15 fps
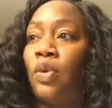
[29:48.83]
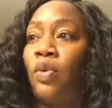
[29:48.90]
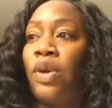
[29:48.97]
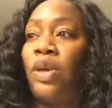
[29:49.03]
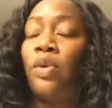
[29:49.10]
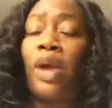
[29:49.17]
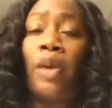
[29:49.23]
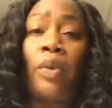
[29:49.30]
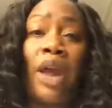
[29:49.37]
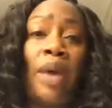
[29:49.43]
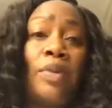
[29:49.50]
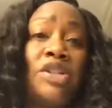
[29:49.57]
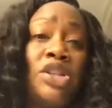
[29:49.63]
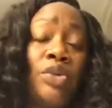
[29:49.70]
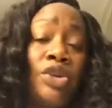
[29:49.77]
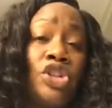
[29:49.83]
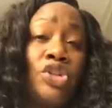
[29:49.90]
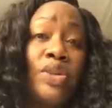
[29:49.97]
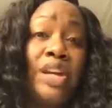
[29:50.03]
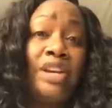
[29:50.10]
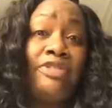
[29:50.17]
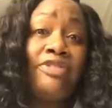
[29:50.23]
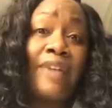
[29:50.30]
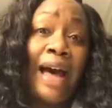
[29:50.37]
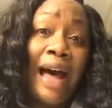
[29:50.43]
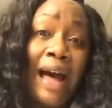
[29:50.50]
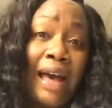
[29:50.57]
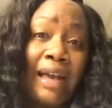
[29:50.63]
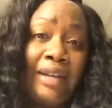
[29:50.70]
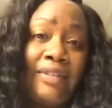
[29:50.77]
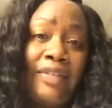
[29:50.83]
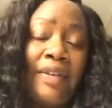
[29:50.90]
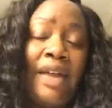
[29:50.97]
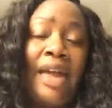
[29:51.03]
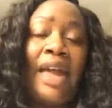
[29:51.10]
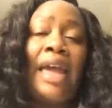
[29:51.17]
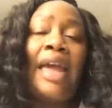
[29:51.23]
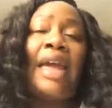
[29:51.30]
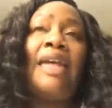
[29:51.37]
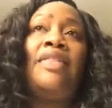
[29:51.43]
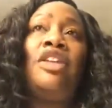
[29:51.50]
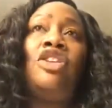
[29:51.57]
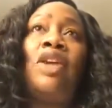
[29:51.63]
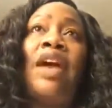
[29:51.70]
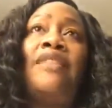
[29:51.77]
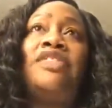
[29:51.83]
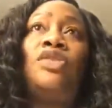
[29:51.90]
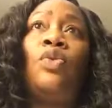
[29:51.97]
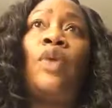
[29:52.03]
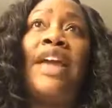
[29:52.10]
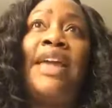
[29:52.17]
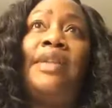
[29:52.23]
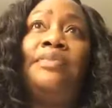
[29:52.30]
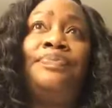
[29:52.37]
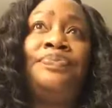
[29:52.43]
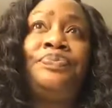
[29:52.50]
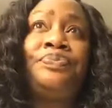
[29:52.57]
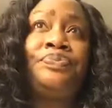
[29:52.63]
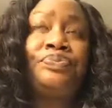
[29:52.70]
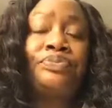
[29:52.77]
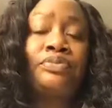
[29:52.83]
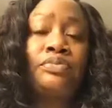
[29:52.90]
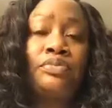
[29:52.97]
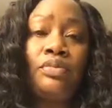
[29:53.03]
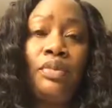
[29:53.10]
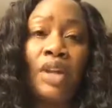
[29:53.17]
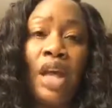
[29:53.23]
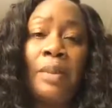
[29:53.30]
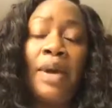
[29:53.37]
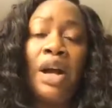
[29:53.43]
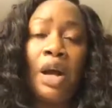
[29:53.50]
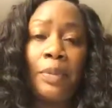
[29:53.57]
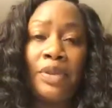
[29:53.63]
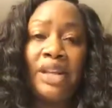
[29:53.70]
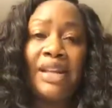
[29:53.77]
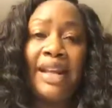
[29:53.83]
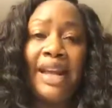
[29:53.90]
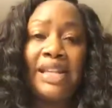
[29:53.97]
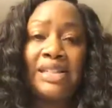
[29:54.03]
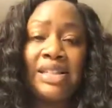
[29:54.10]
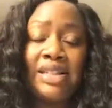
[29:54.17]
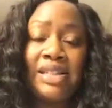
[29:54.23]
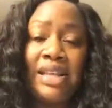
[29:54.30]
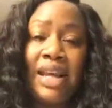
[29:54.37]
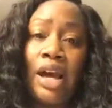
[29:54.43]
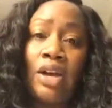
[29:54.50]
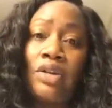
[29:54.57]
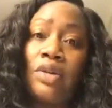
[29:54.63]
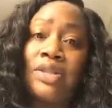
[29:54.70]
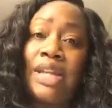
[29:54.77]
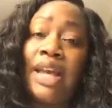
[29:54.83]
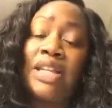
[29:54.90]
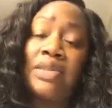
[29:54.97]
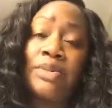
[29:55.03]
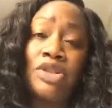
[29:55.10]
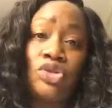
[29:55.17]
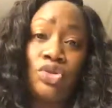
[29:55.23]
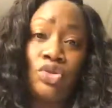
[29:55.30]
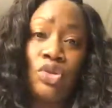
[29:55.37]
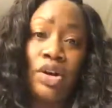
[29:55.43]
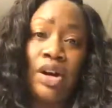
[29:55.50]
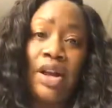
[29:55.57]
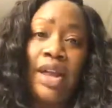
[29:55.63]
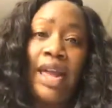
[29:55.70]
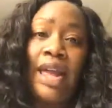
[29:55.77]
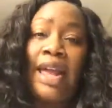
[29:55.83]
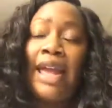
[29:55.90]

we were able to retrieve 5, and then you have to wait a couple of days to see how those eggs mature.